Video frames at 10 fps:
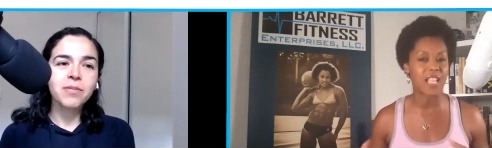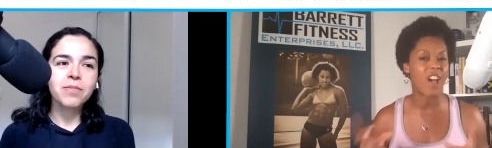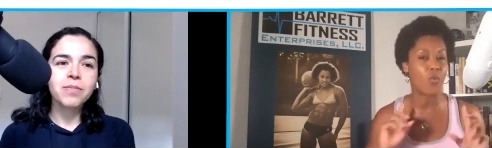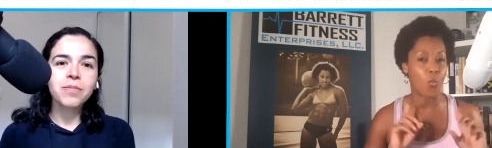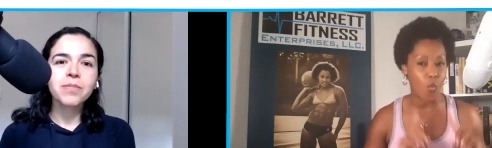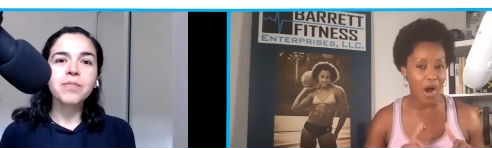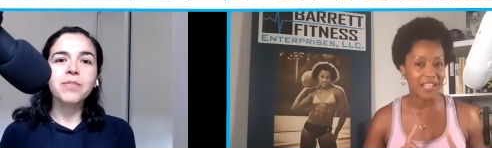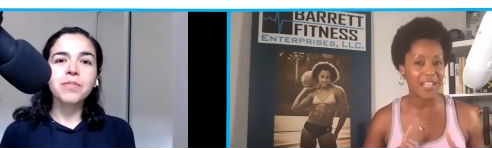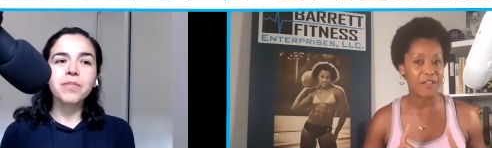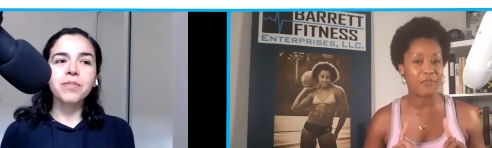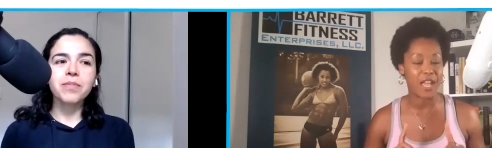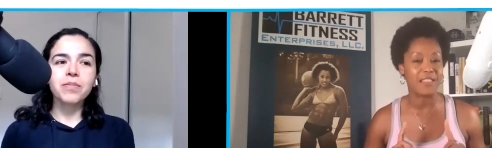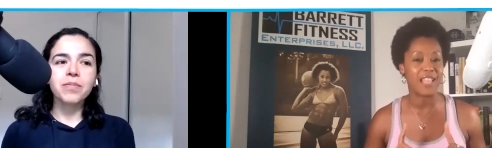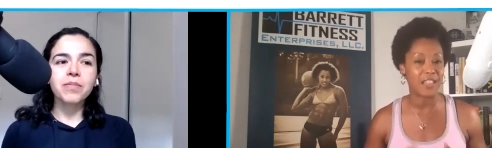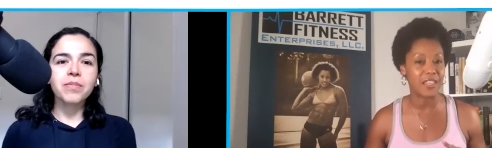Speaker 1: have one event
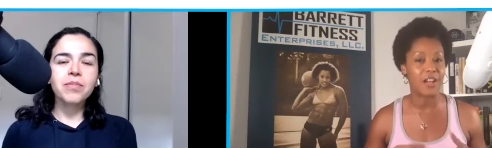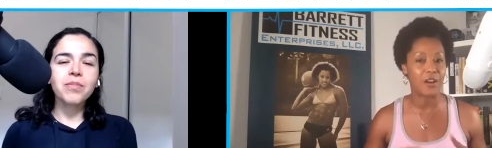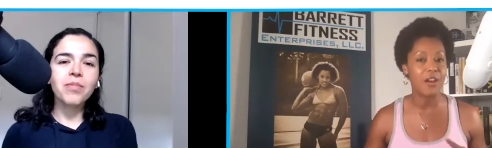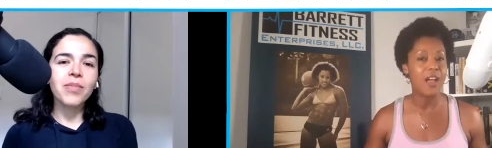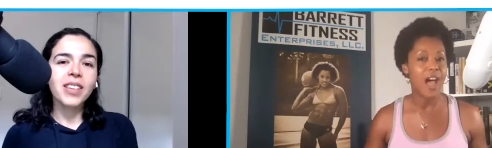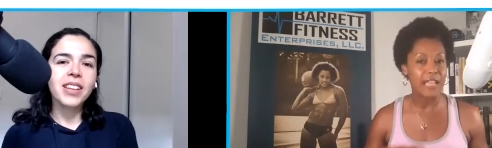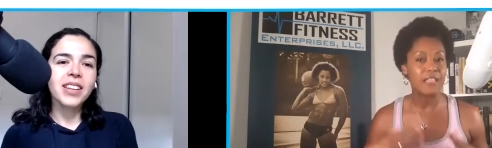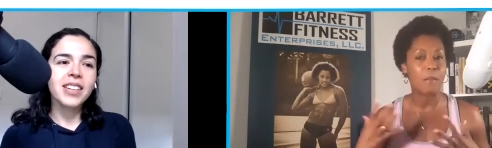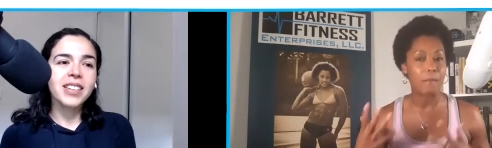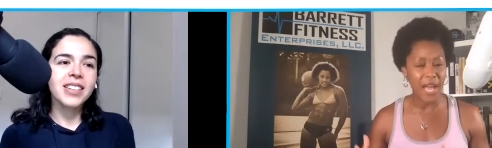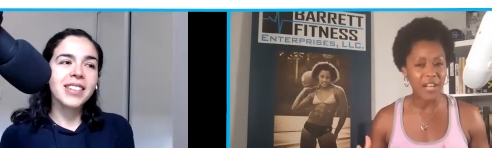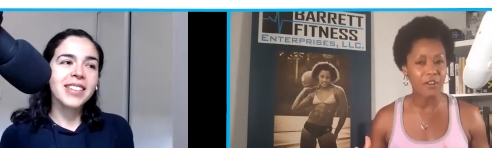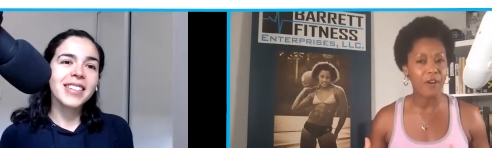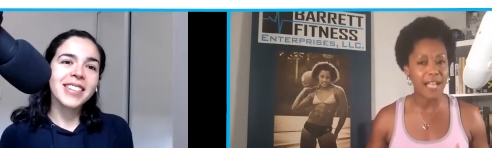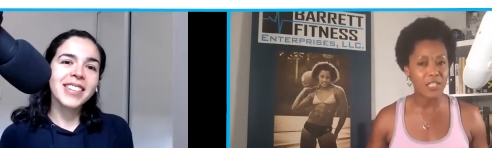that they're either better
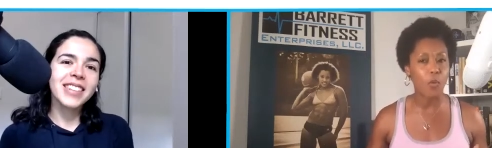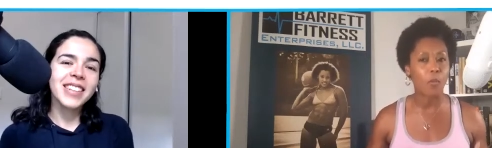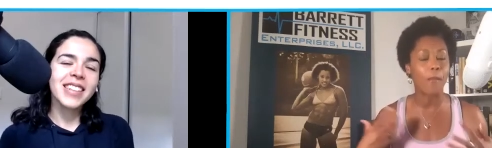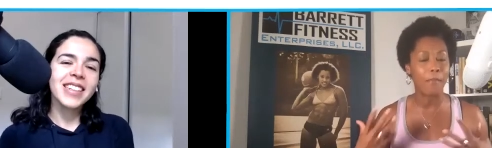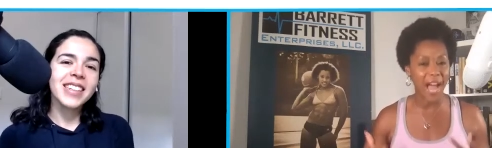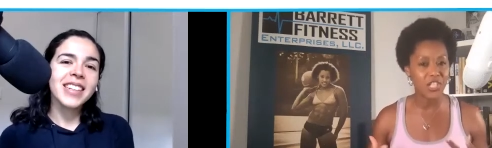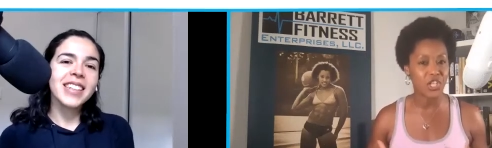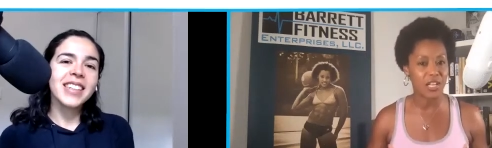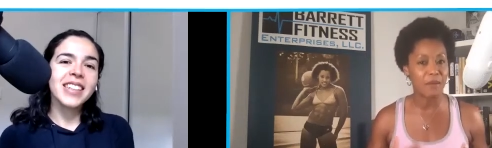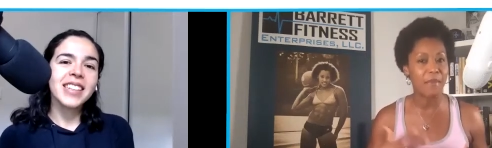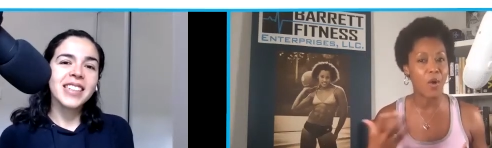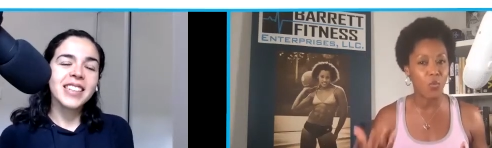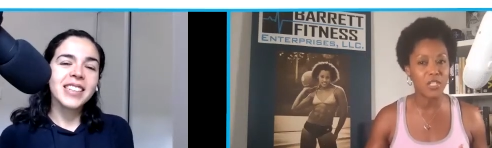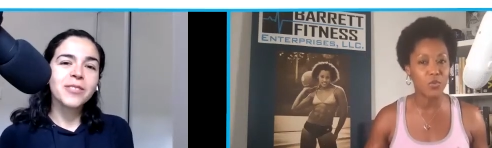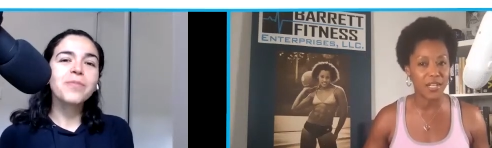at or more passionate about.
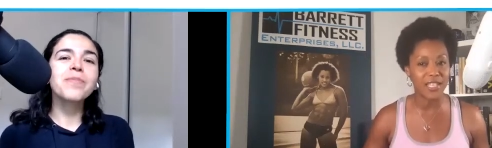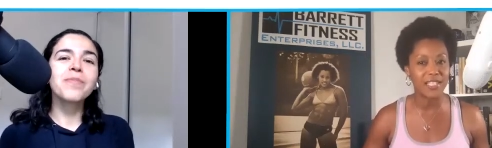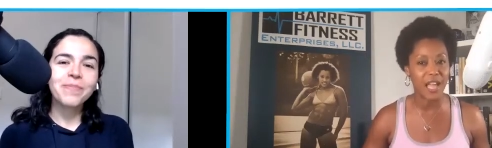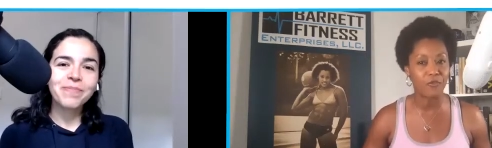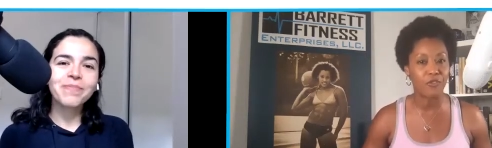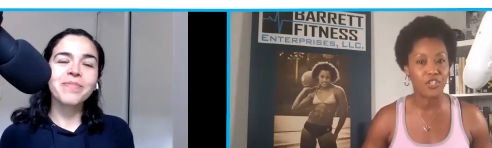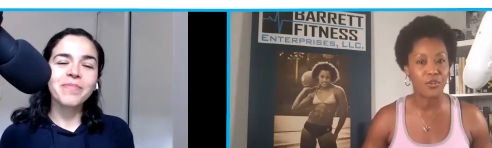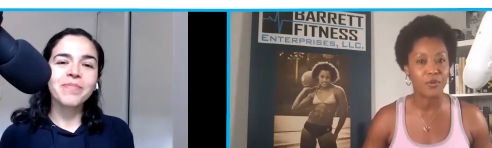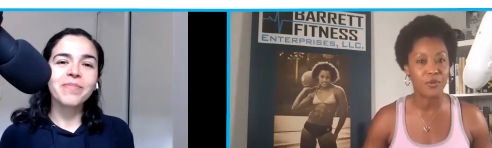Which one is that for you?